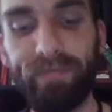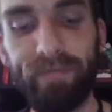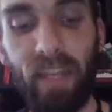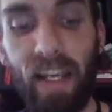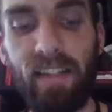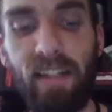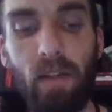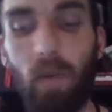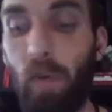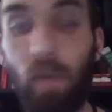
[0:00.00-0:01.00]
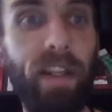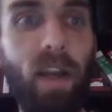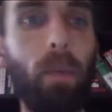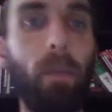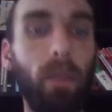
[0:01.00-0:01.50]
AC would really help,
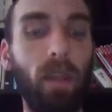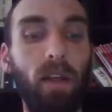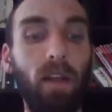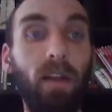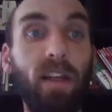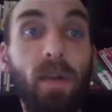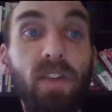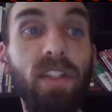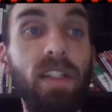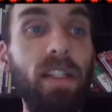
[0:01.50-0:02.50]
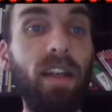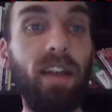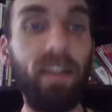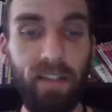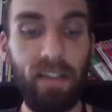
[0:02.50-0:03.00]
especially
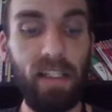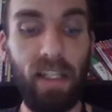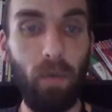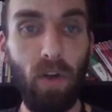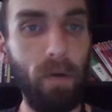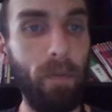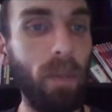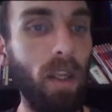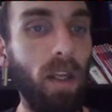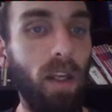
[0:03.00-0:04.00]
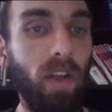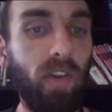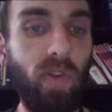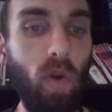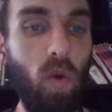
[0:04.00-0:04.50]
since he can't armor.
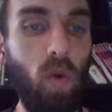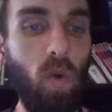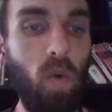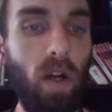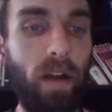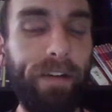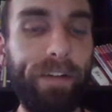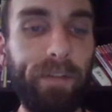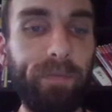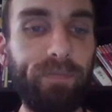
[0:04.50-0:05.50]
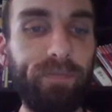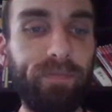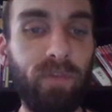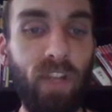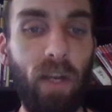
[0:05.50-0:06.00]
So
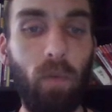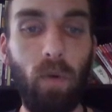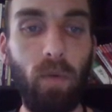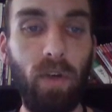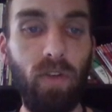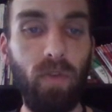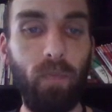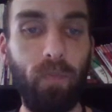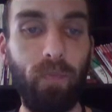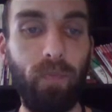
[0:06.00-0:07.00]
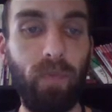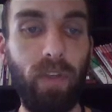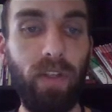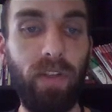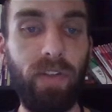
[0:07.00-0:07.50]
so yeah, what we want to do
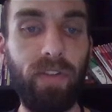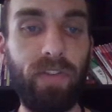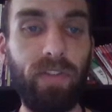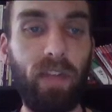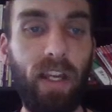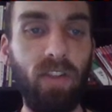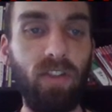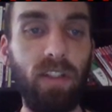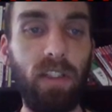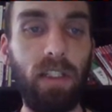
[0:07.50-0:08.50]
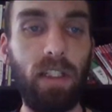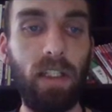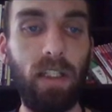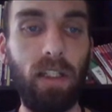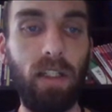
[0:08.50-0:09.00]
is actually
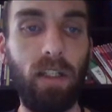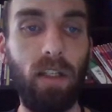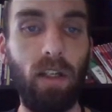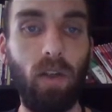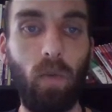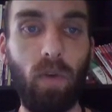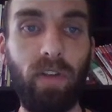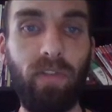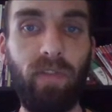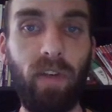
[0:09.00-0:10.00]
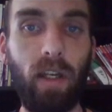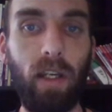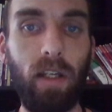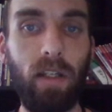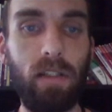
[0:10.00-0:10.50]
want to find